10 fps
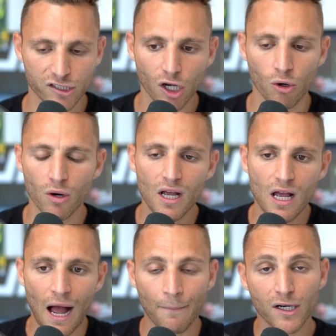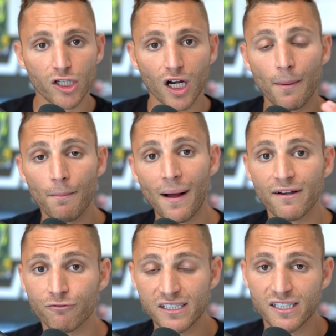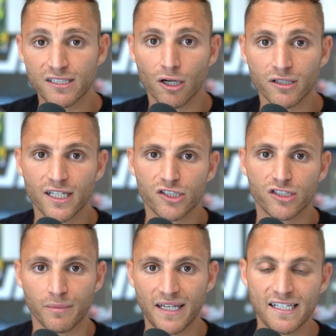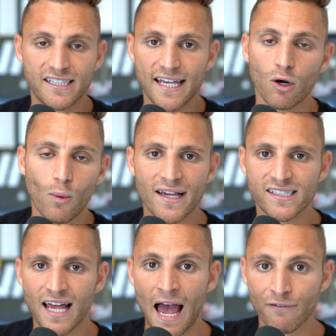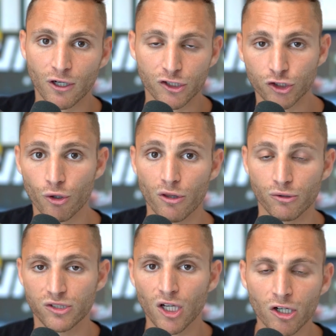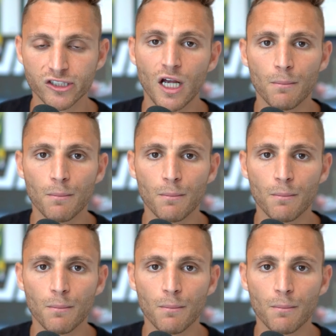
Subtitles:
So I'm going to talk about my recent dunk session, some key takeaways after I show you those dunks.